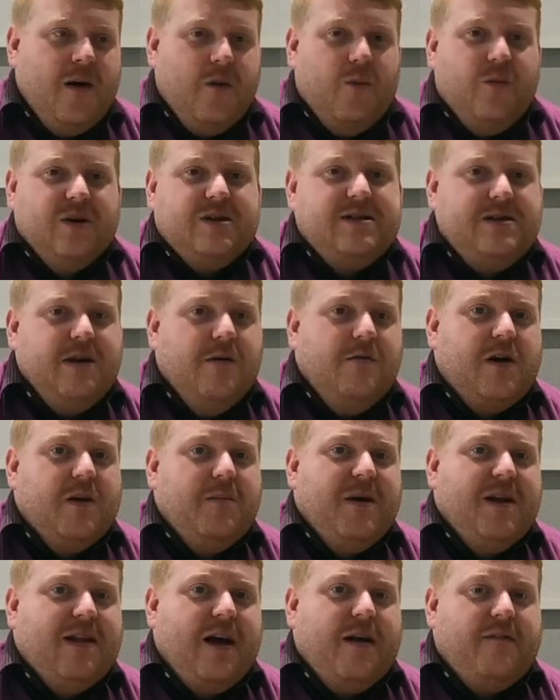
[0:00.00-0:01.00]
we're still
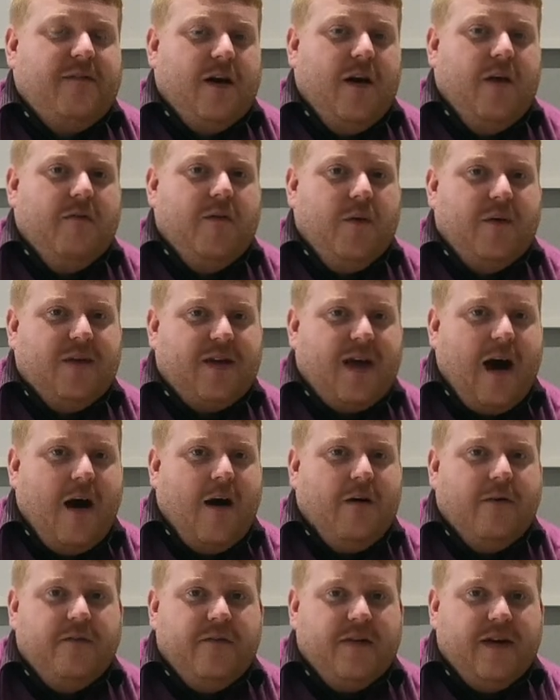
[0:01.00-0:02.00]
going to be left over with a
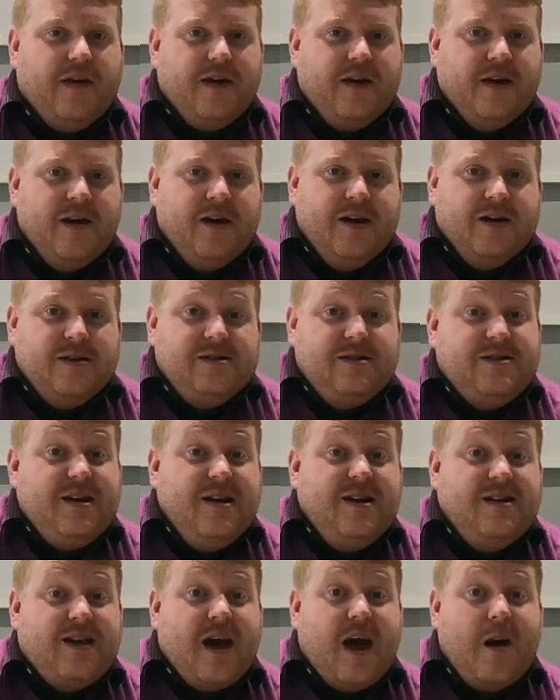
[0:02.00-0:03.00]
healthy
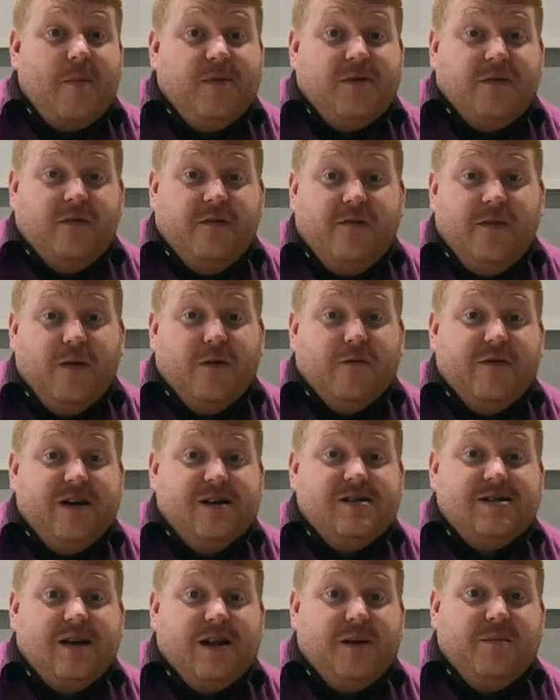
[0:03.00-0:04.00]
seed capital for your
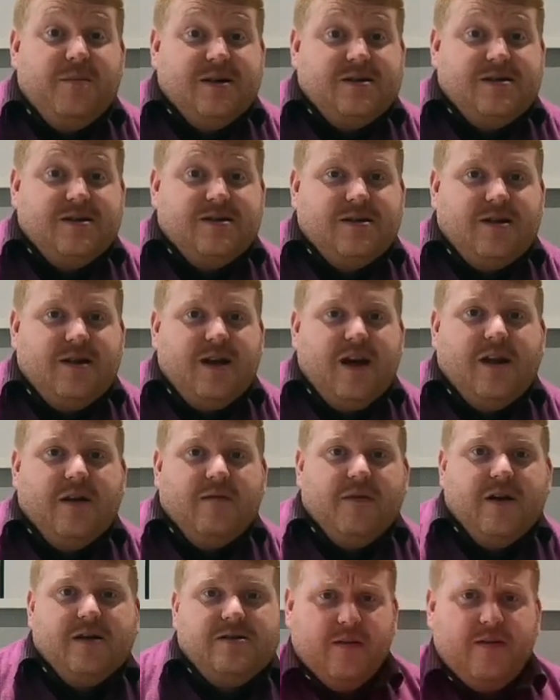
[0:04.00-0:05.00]
reselling business at the end
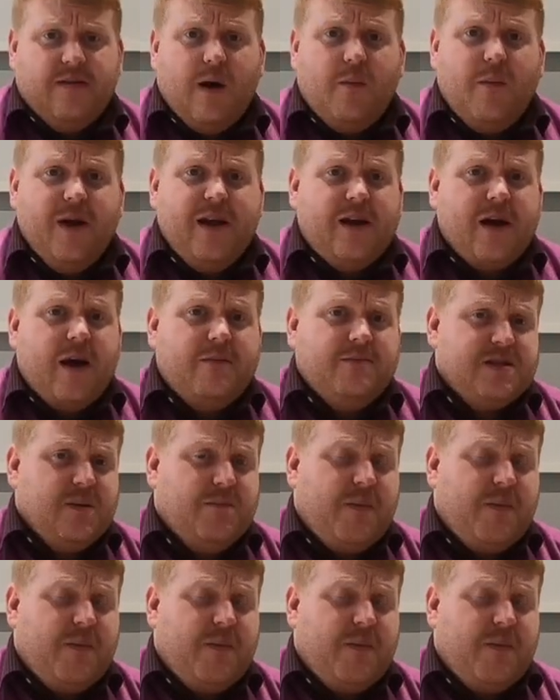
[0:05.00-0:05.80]
of it. Now, when it comes to